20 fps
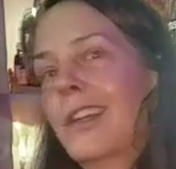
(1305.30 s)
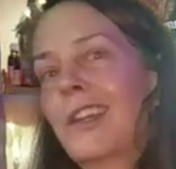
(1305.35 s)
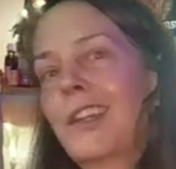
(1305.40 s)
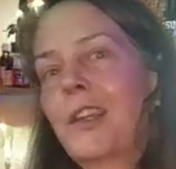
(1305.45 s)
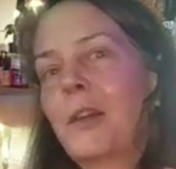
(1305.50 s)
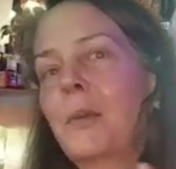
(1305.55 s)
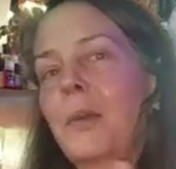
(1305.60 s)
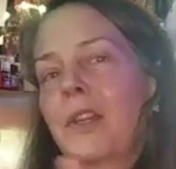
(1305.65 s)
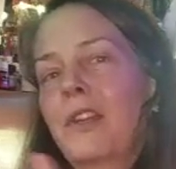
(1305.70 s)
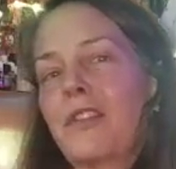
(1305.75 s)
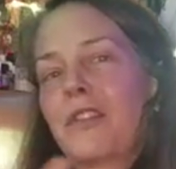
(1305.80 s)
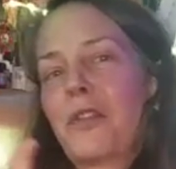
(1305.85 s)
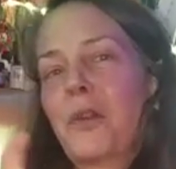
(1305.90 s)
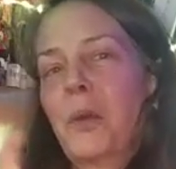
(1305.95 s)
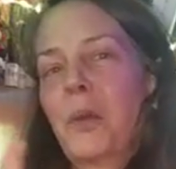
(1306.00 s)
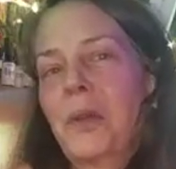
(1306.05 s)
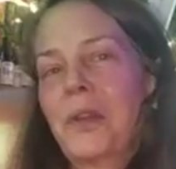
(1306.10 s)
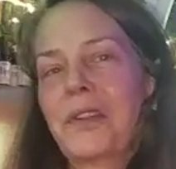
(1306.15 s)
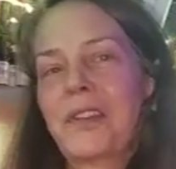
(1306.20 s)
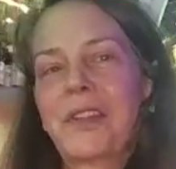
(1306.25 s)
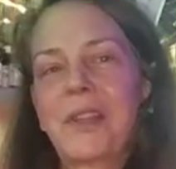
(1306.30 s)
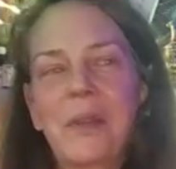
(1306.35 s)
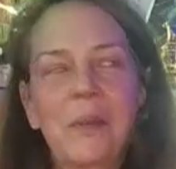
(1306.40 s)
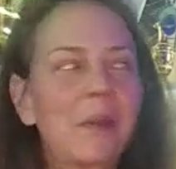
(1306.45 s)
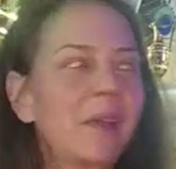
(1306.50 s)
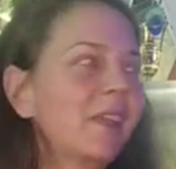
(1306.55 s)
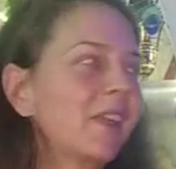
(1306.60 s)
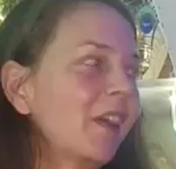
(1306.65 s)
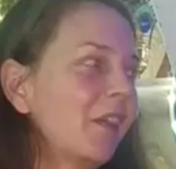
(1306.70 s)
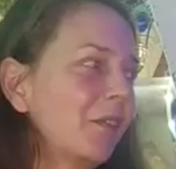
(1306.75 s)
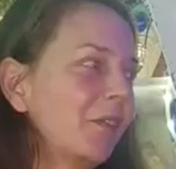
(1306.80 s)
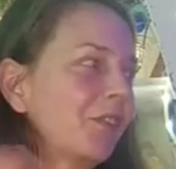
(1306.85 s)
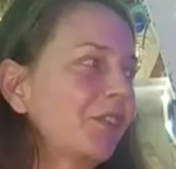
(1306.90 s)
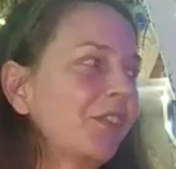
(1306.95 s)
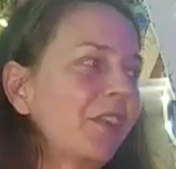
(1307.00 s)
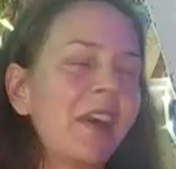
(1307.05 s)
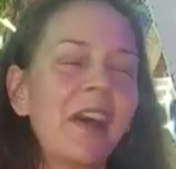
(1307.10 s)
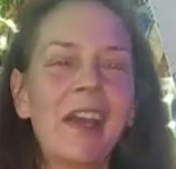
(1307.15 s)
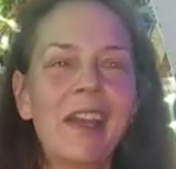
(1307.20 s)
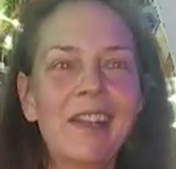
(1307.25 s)
going forth, going
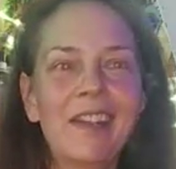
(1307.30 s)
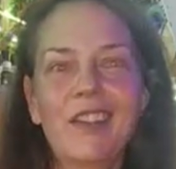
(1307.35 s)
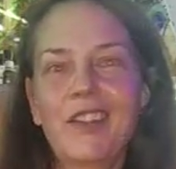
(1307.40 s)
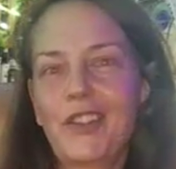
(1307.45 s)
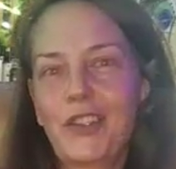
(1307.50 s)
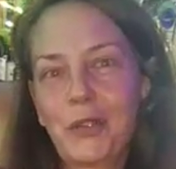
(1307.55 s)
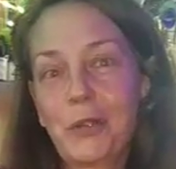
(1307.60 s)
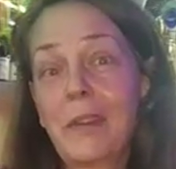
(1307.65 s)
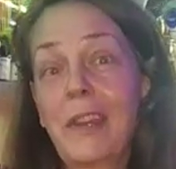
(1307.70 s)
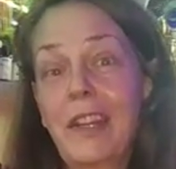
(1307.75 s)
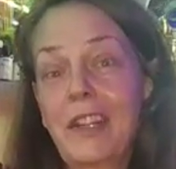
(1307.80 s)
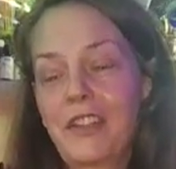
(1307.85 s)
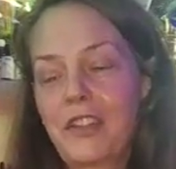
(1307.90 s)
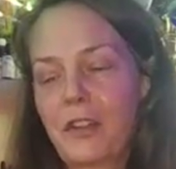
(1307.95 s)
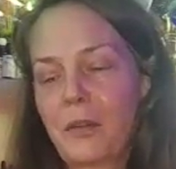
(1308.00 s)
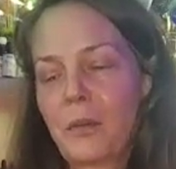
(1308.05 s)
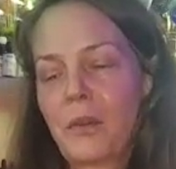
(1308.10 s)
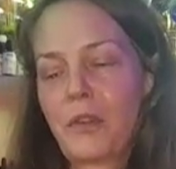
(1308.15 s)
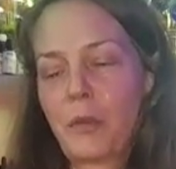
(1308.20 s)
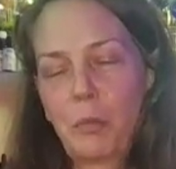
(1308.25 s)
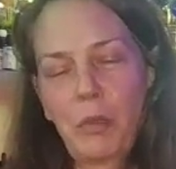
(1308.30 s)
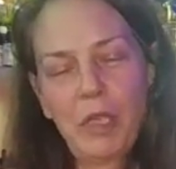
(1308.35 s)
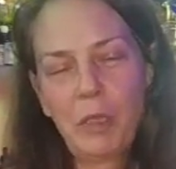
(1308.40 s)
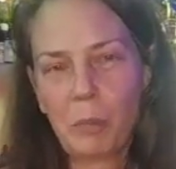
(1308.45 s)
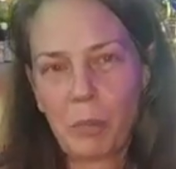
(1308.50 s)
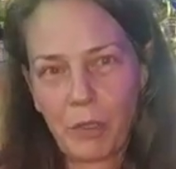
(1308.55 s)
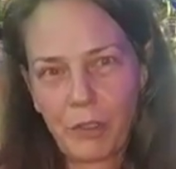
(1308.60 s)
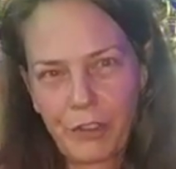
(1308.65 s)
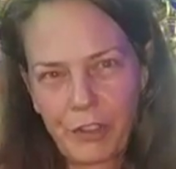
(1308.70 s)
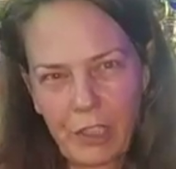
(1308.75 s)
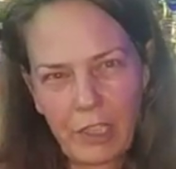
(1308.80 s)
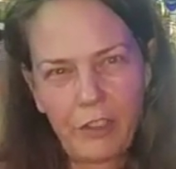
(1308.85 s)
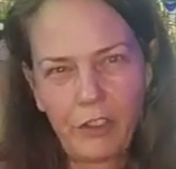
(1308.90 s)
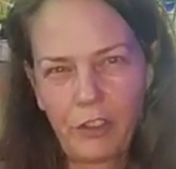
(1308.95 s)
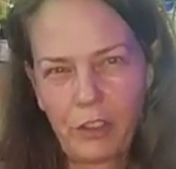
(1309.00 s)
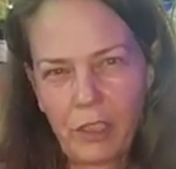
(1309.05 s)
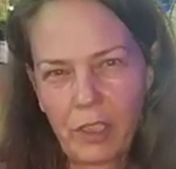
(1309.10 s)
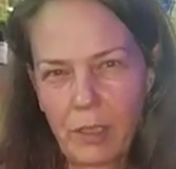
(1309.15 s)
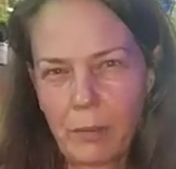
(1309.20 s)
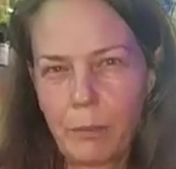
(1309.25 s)
outside, interacting with people,
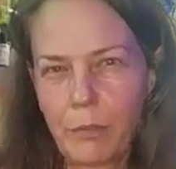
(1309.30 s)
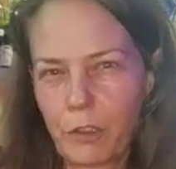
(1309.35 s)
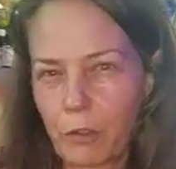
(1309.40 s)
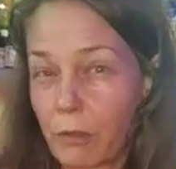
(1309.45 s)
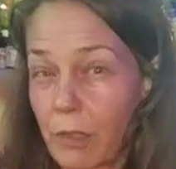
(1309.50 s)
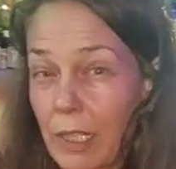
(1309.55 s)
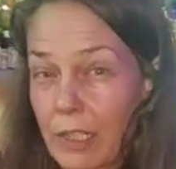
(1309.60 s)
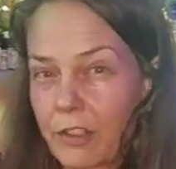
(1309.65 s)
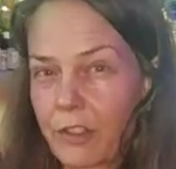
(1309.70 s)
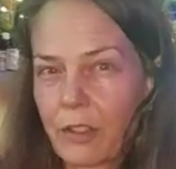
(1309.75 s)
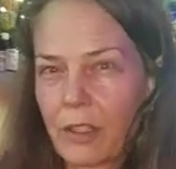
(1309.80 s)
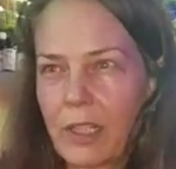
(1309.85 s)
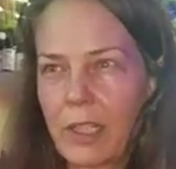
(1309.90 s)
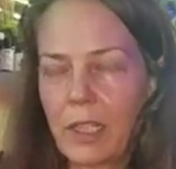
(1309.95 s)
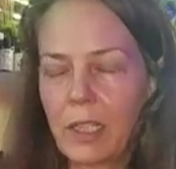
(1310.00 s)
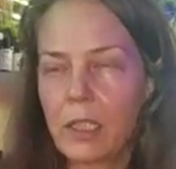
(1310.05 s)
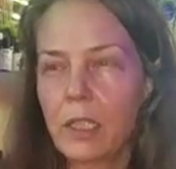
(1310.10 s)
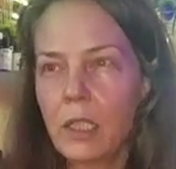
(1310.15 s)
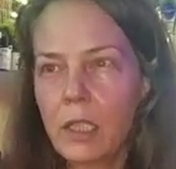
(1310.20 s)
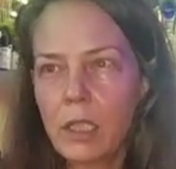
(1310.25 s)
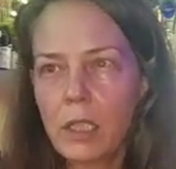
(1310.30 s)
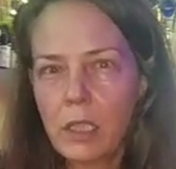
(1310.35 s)
touching them directly,